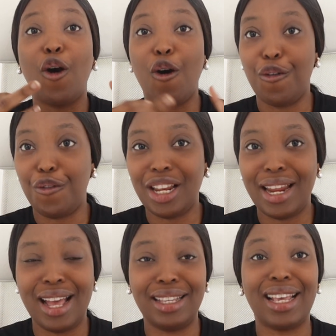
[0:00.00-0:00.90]

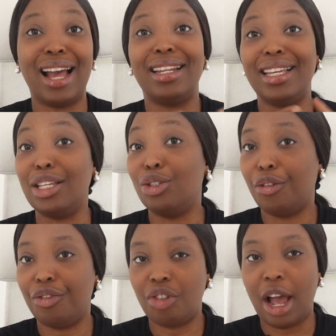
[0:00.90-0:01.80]
convenience and ease
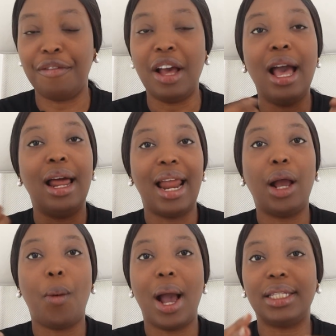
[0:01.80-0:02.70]
of drive.
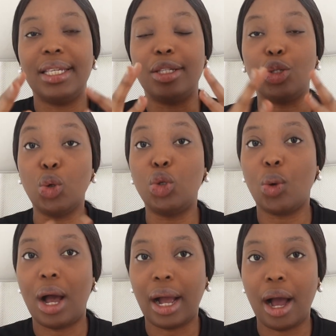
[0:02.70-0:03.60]
Likewise, it's good
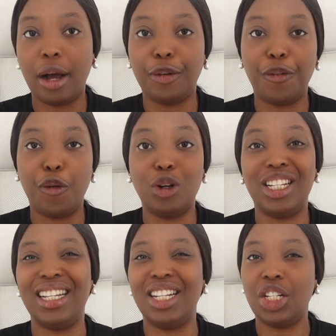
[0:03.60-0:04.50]
to account for
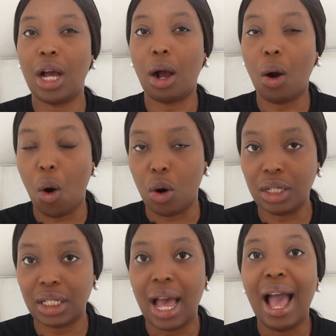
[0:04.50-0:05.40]
the initial
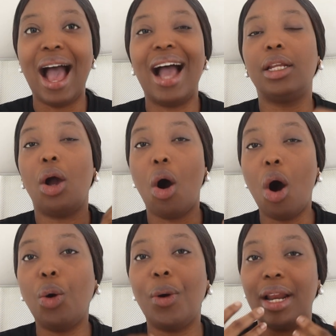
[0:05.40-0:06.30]
cost and the
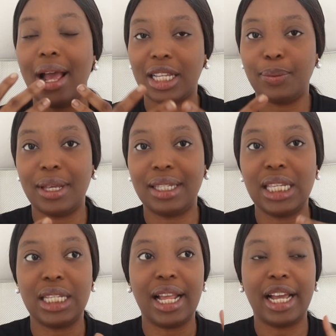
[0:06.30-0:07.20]
ongoing
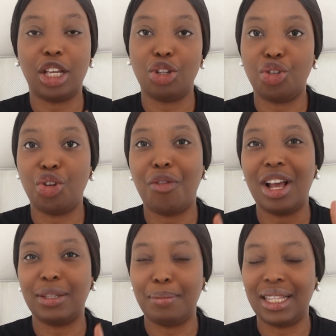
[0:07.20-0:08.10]
expenses like
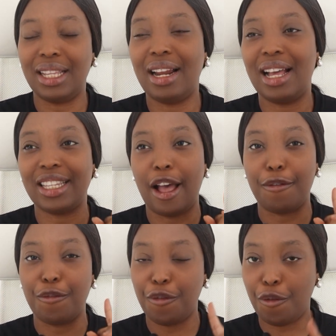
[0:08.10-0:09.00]
insurance, maintenance
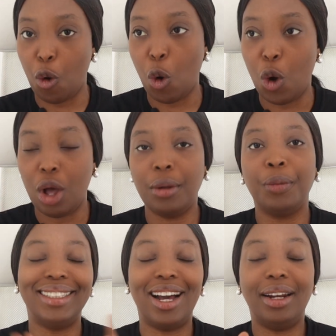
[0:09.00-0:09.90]
and fuel.
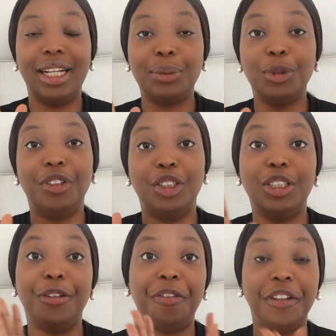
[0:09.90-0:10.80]
Now let's move on
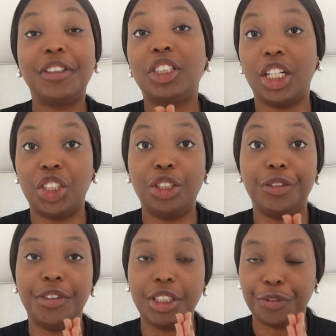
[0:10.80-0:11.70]
to the 5th section
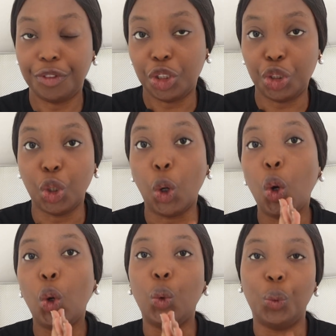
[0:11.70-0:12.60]
of this video,
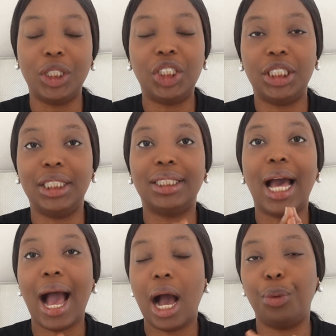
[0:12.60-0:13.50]
which is
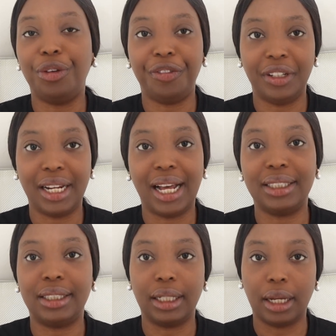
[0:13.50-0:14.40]
how we
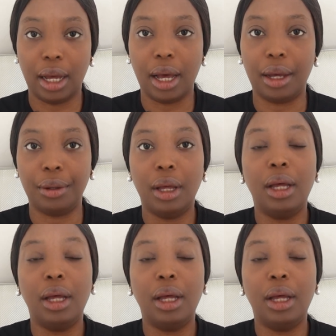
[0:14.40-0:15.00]
finance the car.